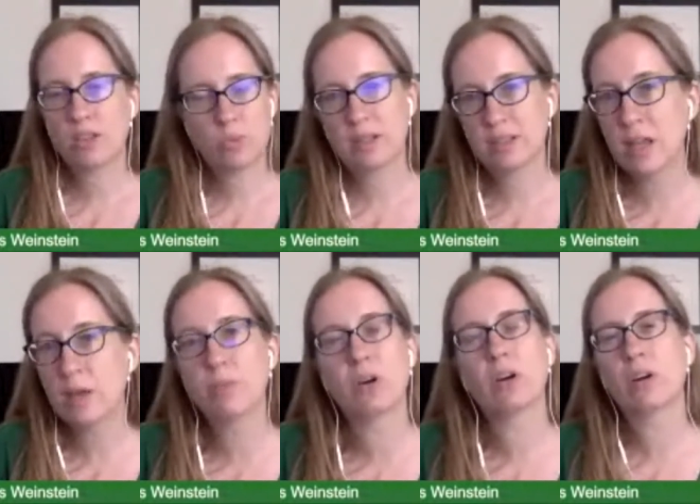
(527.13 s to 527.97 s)
in the
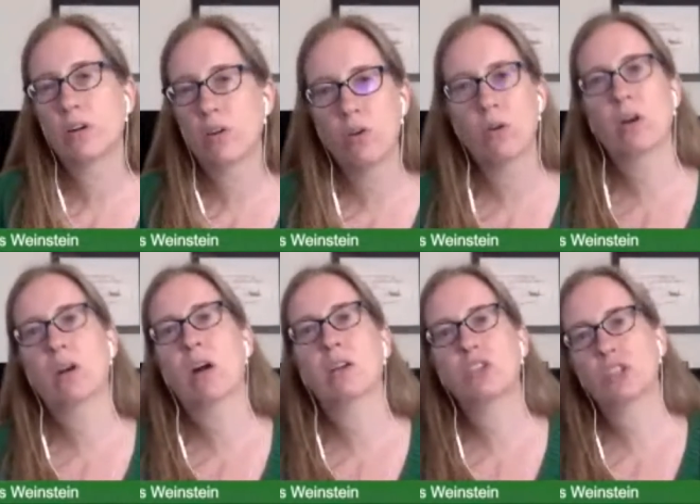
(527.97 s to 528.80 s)
last week of
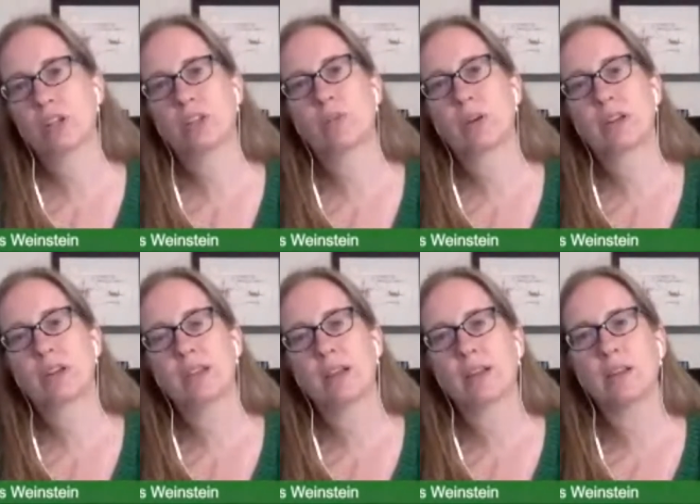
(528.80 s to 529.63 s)
December or on
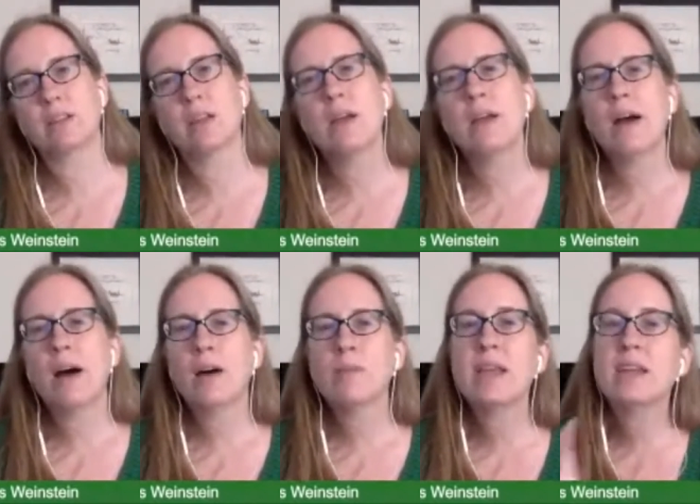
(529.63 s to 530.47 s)
January 2nd.
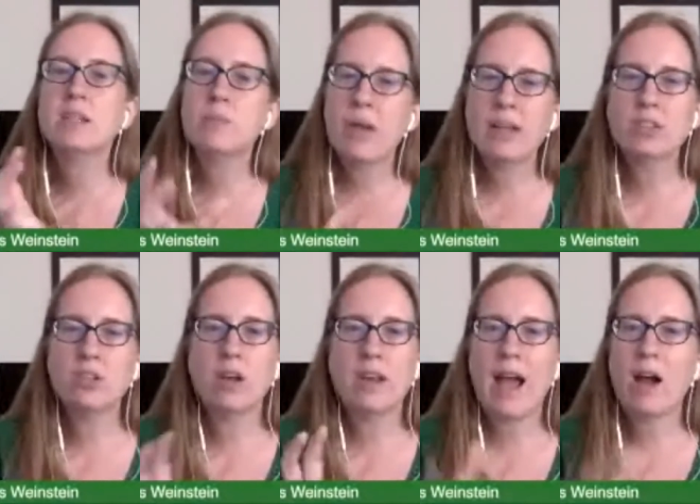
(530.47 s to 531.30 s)
And
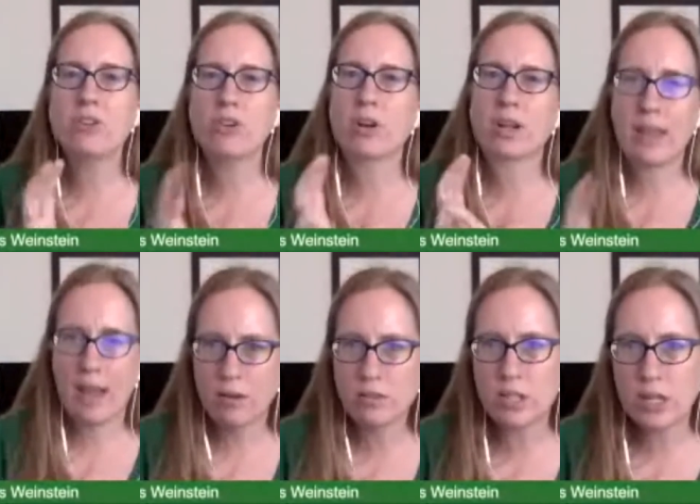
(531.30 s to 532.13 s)
it depends on
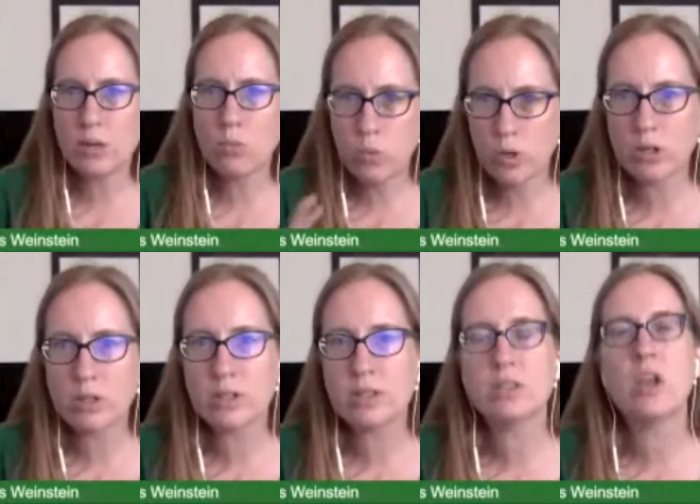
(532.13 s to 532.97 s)
how your
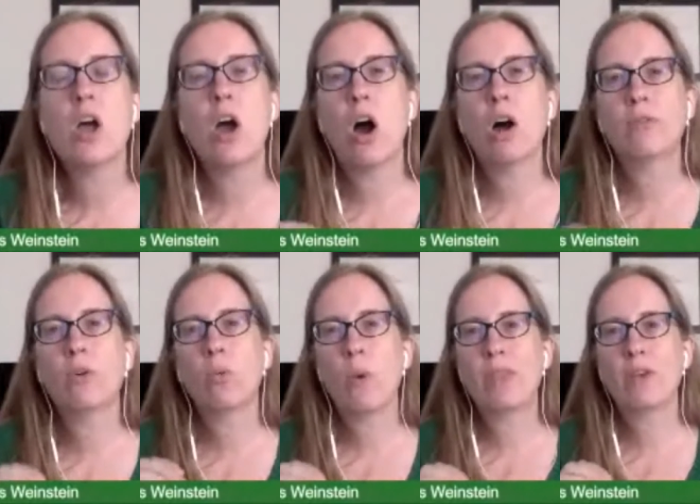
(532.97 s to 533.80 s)
accounting works
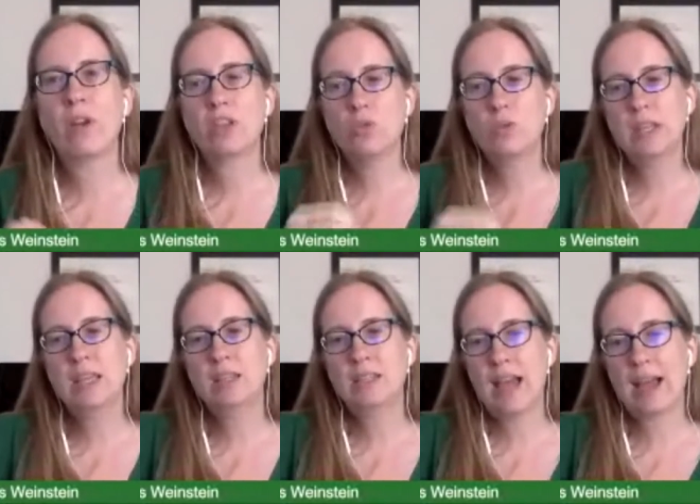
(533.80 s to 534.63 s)
for whether or
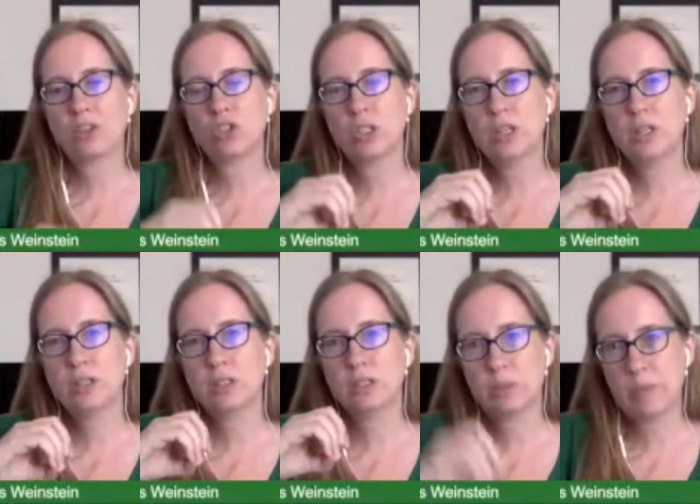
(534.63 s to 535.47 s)
not you need to
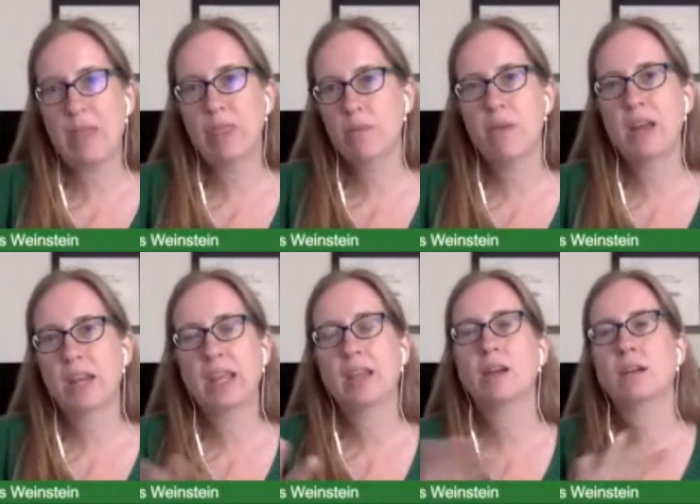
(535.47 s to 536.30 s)
actually spend the
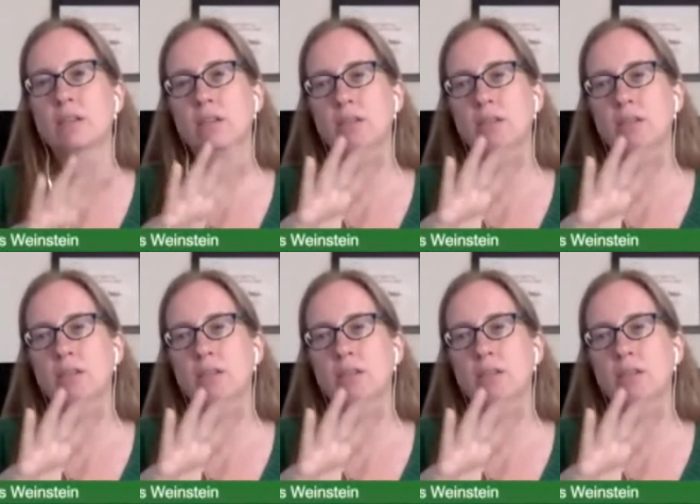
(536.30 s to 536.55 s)
money,